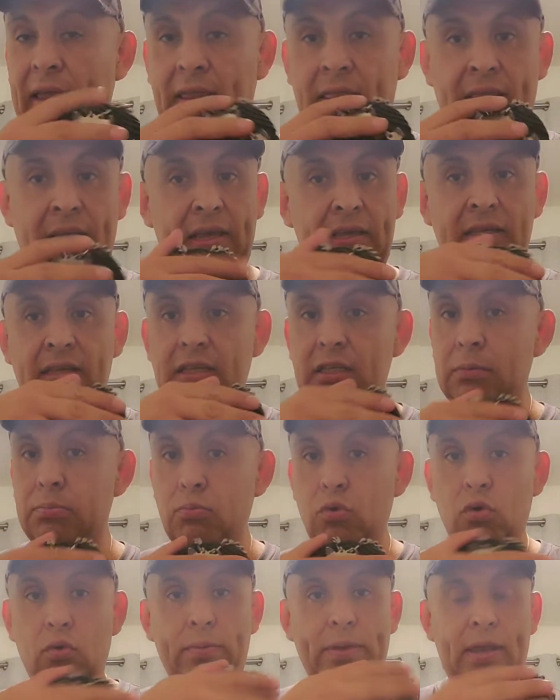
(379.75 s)
If this is
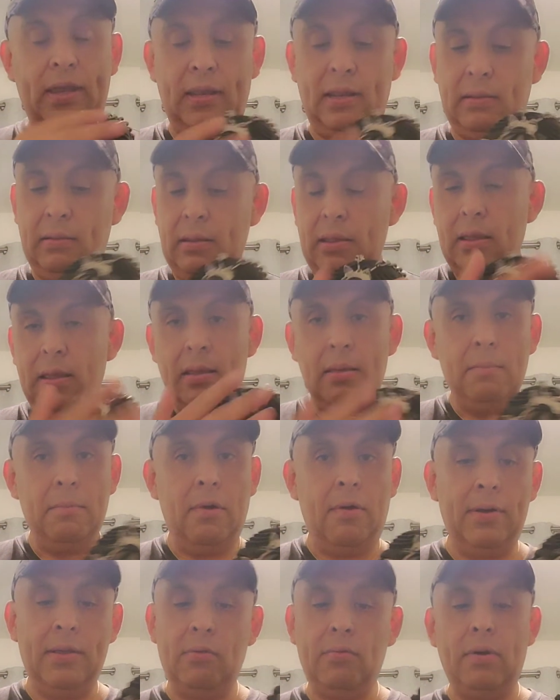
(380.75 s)
moving,
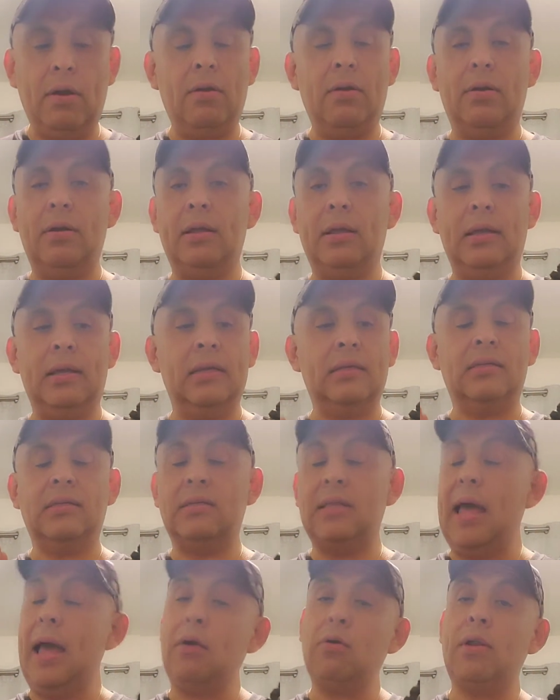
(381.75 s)
going around,
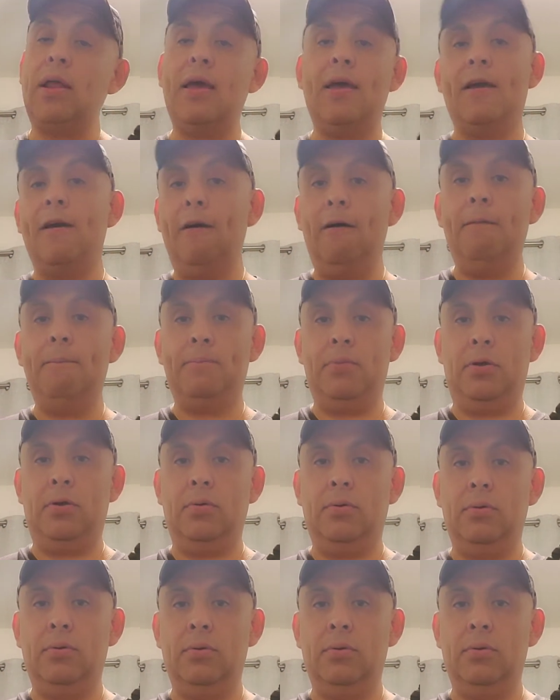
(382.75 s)
it's not gonna help you.